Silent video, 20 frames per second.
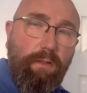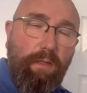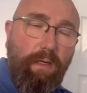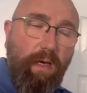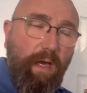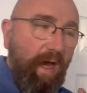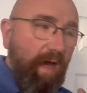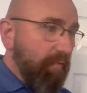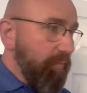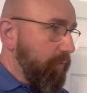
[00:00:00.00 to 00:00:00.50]

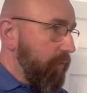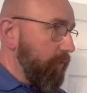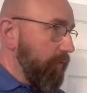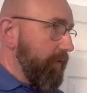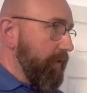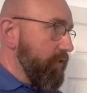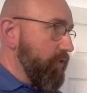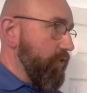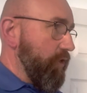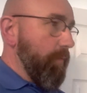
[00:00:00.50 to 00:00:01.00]
I've pulled
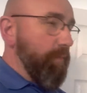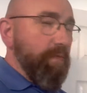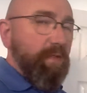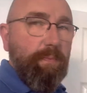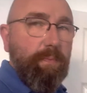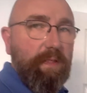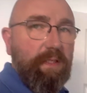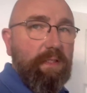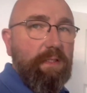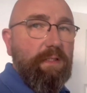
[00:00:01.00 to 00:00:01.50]
this job to
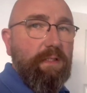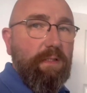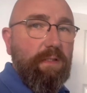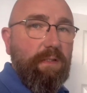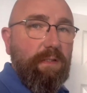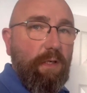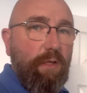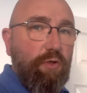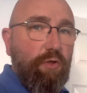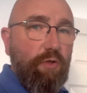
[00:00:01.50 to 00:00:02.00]

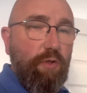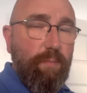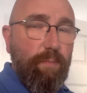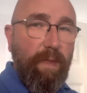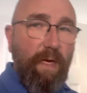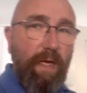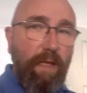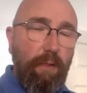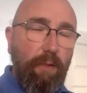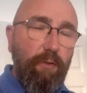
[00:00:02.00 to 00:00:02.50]
pieces just
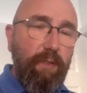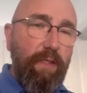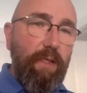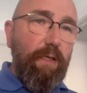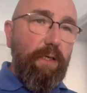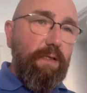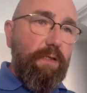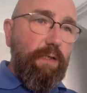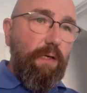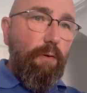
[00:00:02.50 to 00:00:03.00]
by looking
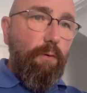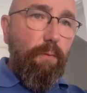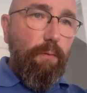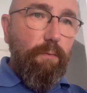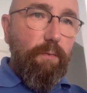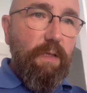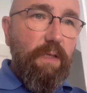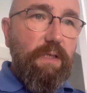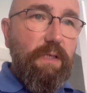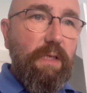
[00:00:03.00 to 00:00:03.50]
at it.
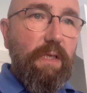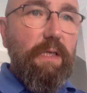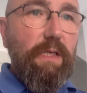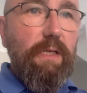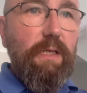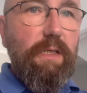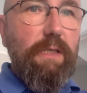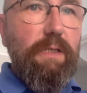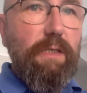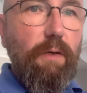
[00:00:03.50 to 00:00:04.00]
So this
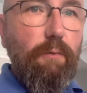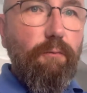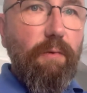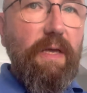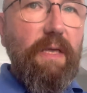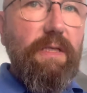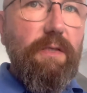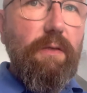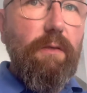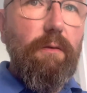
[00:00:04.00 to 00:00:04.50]
is a
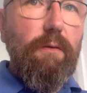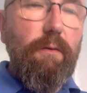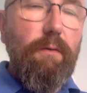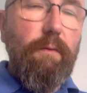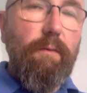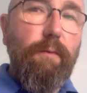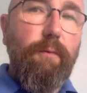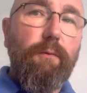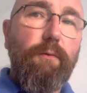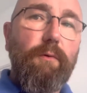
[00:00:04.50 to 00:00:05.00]

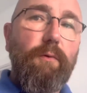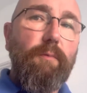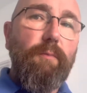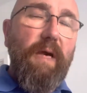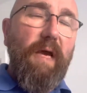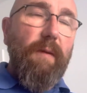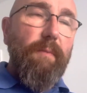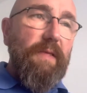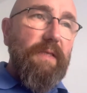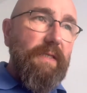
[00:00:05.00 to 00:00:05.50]
rental through
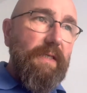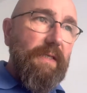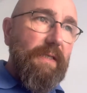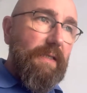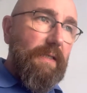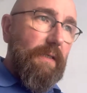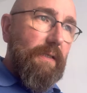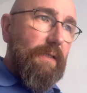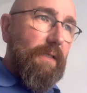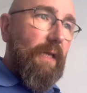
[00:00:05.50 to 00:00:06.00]
my
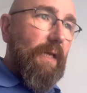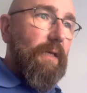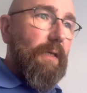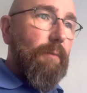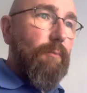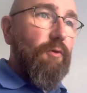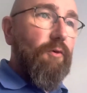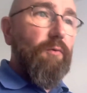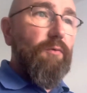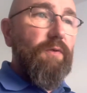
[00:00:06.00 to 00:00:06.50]
Mrs. Sandy
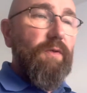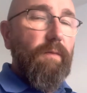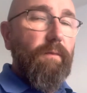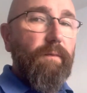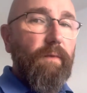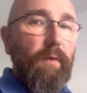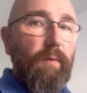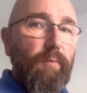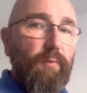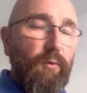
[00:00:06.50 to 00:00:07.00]
Bruce
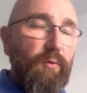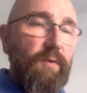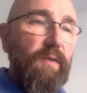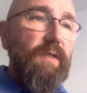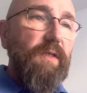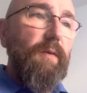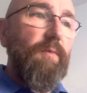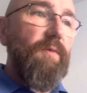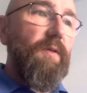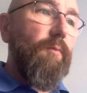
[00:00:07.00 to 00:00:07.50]
from Bruce
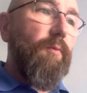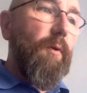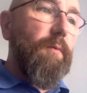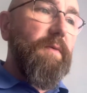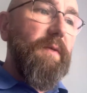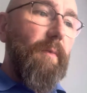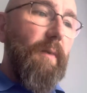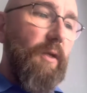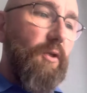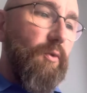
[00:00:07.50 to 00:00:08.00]
and Simpson
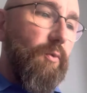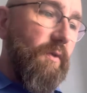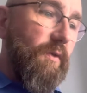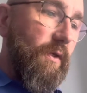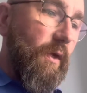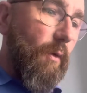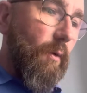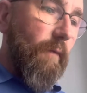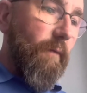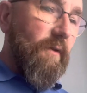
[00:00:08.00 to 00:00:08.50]
Property Management.
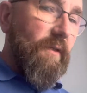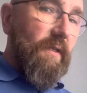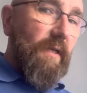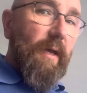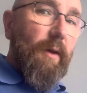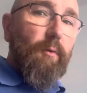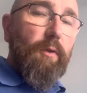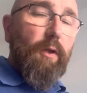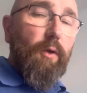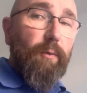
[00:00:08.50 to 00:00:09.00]
So obviously
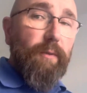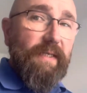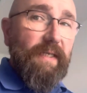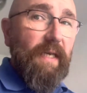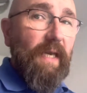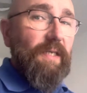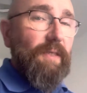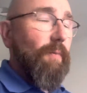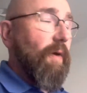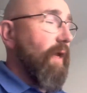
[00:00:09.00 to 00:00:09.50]
I will always
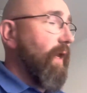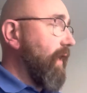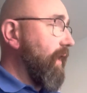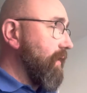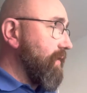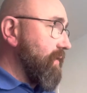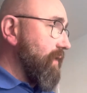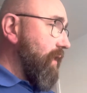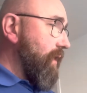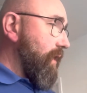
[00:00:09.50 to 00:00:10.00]
cast my
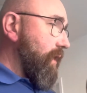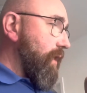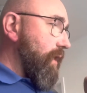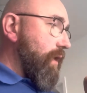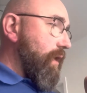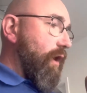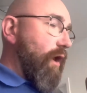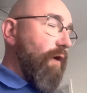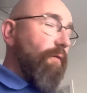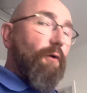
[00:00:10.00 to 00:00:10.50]
eyes
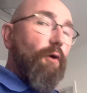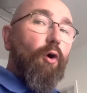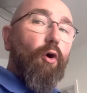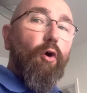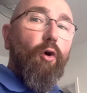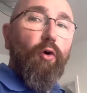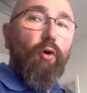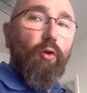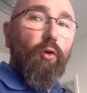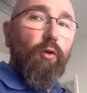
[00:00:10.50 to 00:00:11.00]
over
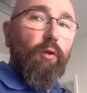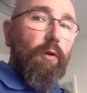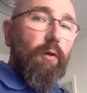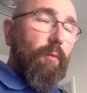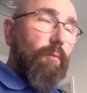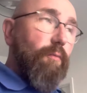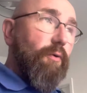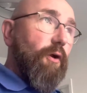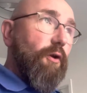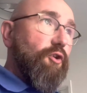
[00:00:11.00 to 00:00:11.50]

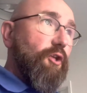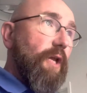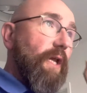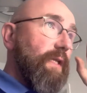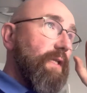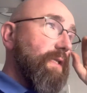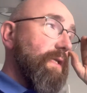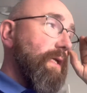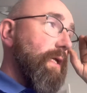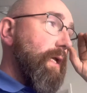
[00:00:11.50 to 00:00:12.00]
all
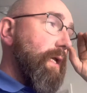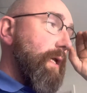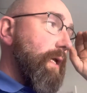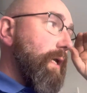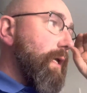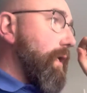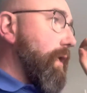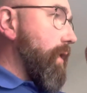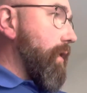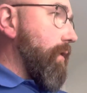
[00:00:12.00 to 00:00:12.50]
projects.
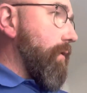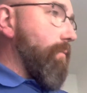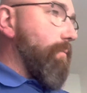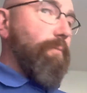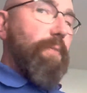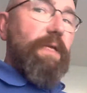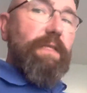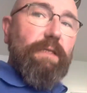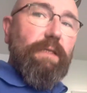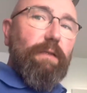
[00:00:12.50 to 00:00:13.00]

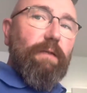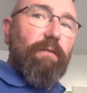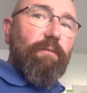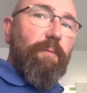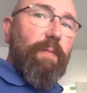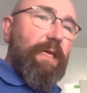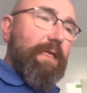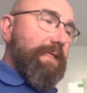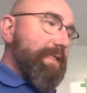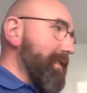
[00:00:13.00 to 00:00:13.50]
Bits that they've
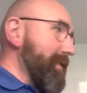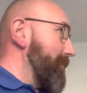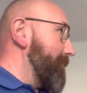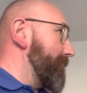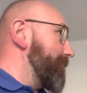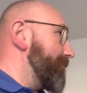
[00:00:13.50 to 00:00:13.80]
missed.